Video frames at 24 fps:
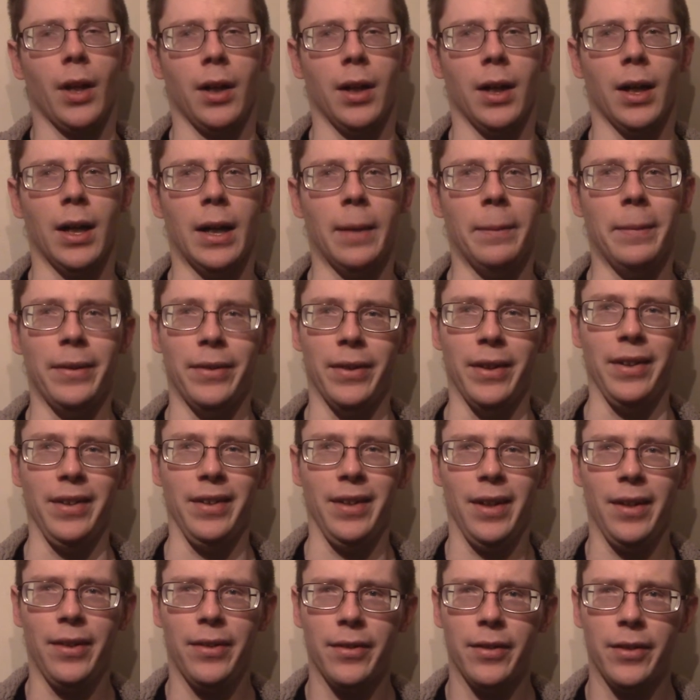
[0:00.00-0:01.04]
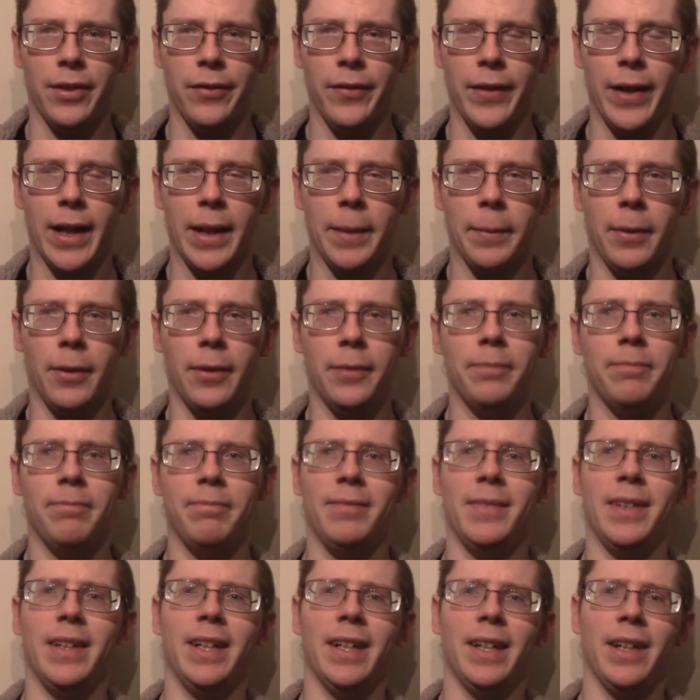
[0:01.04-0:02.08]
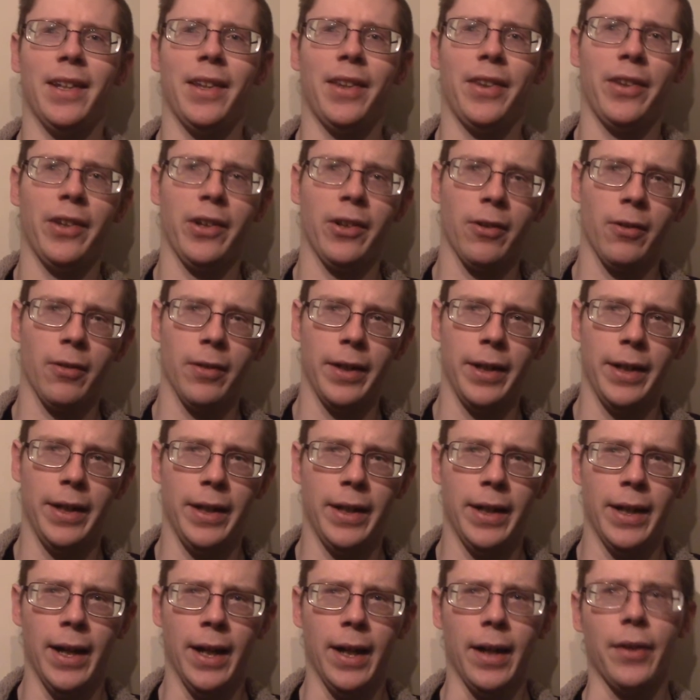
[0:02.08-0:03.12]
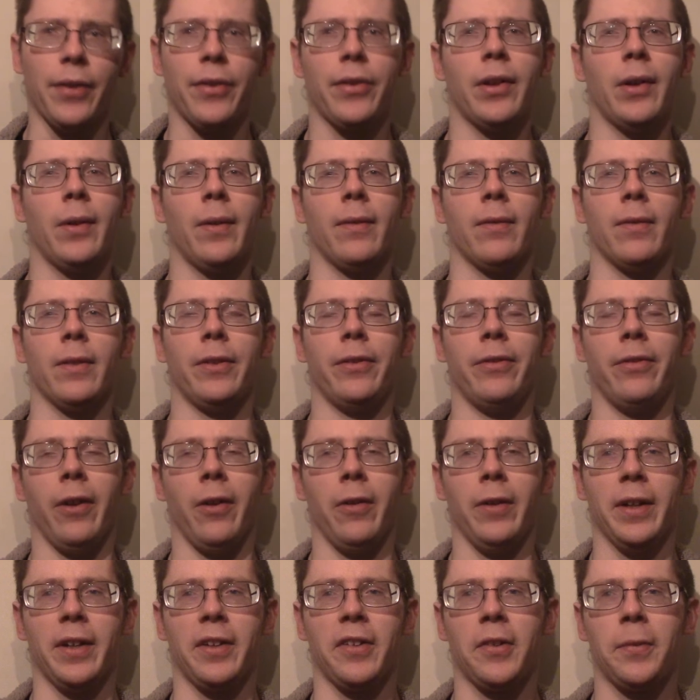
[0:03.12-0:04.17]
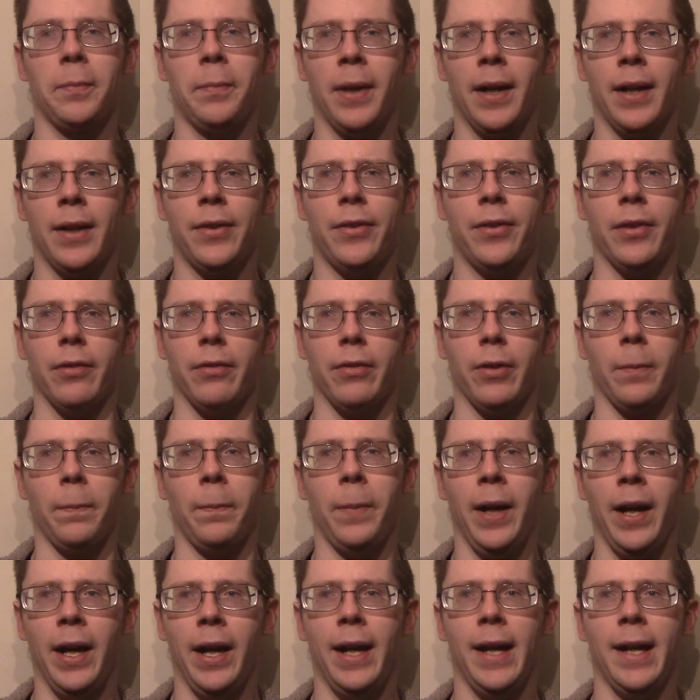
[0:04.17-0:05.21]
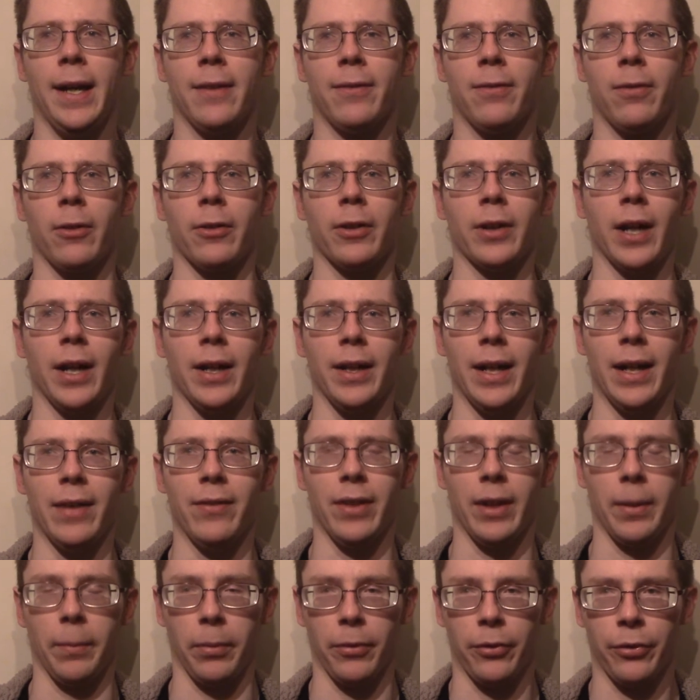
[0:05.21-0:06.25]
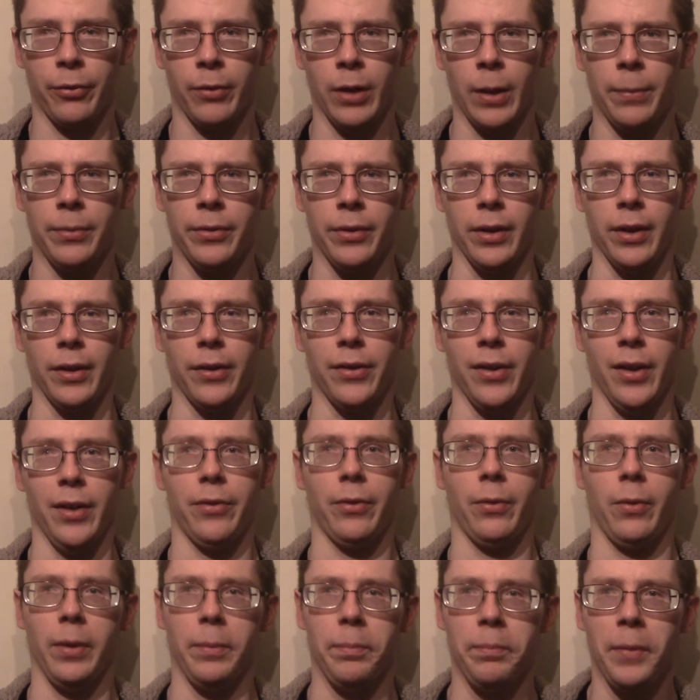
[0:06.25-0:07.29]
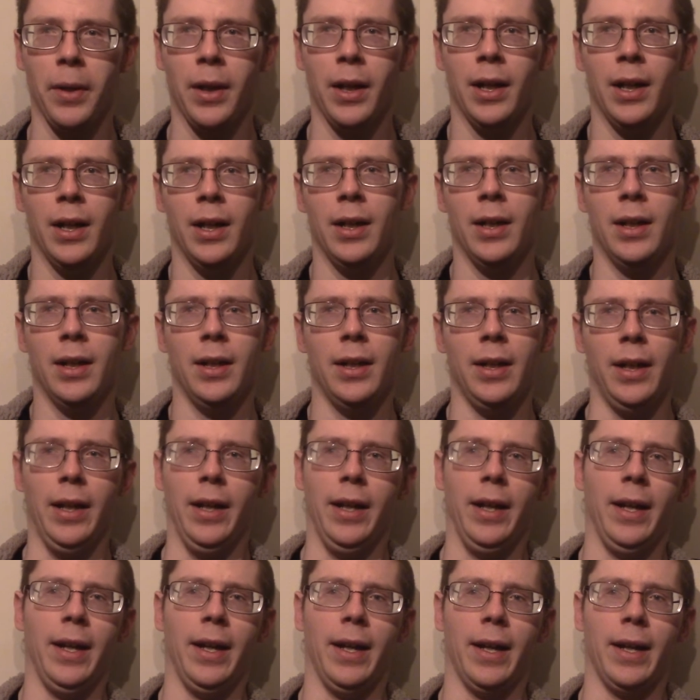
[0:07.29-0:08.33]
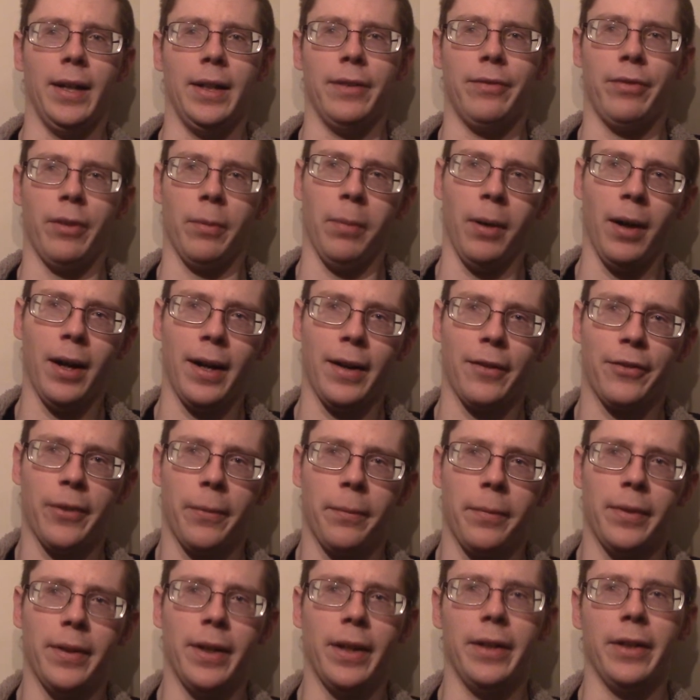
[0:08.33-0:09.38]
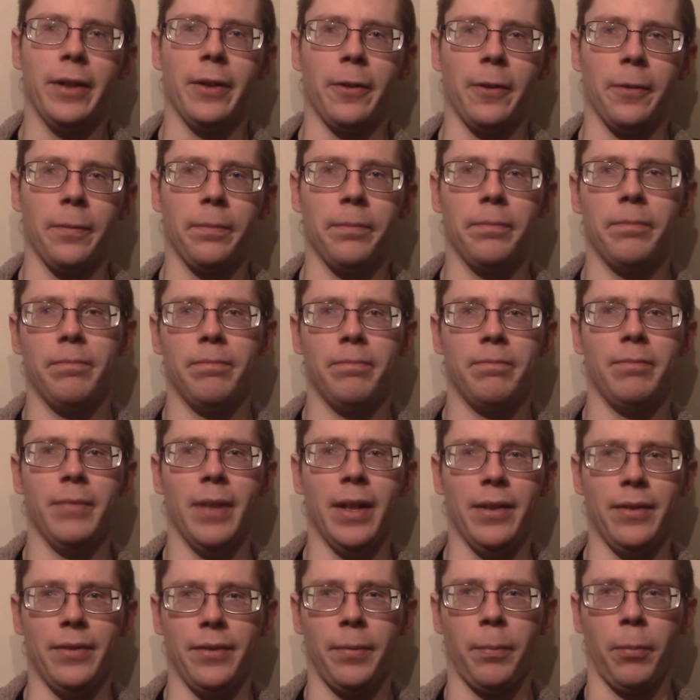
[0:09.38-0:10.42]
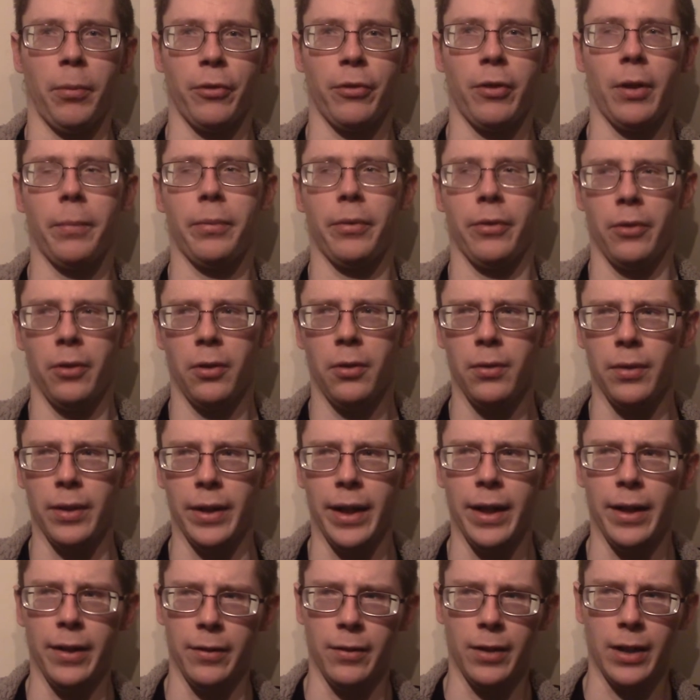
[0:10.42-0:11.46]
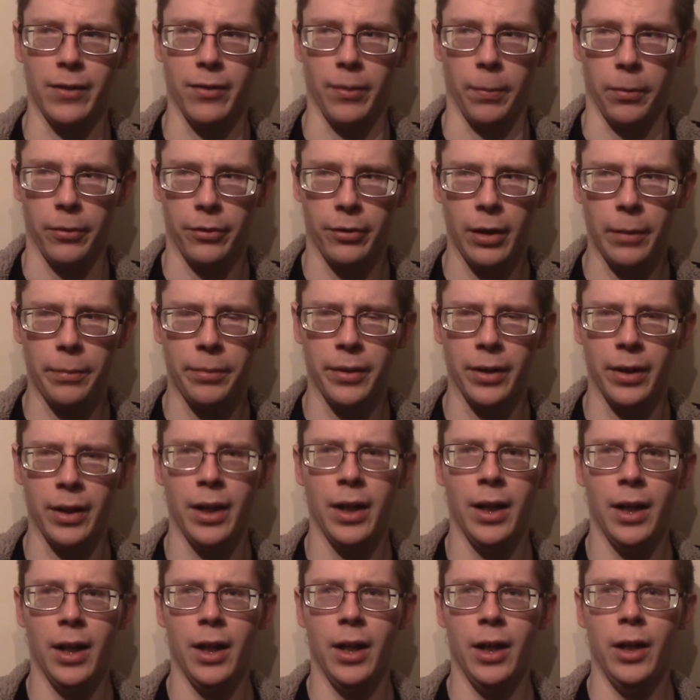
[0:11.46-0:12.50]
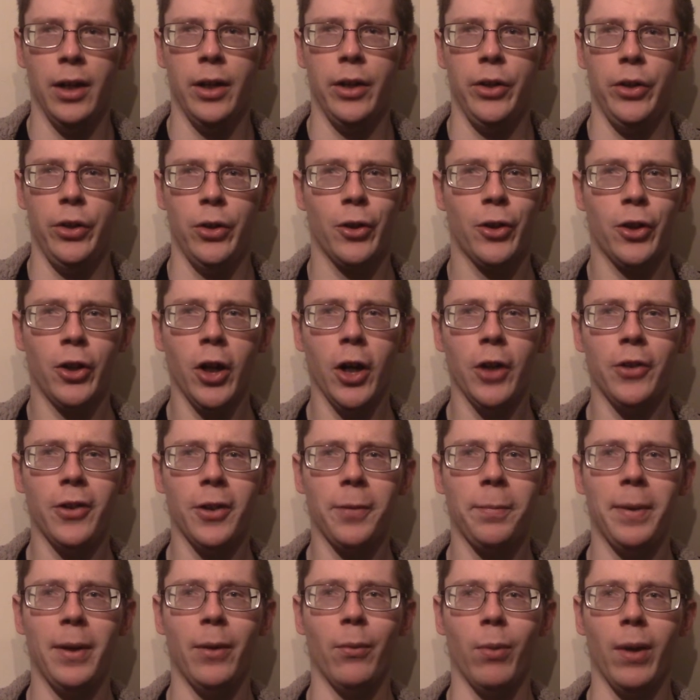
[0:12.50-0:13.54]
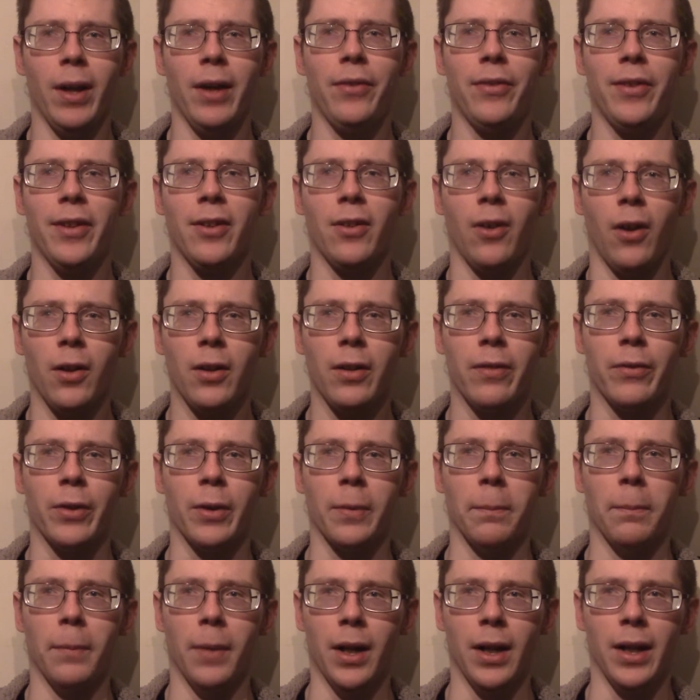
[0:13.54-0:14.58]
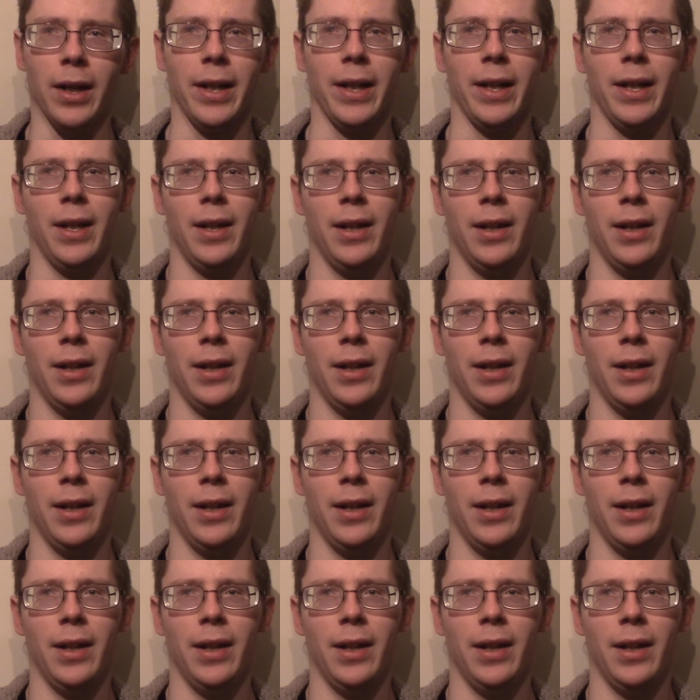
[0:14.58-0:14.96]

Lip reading: Is it nice it's available? In theory, yes. However, it's very expensive. You're paying for not having a prescription, essentially. And if you're buying something that's prescription only and you don't have a prescription, you could just be wasting all of your money.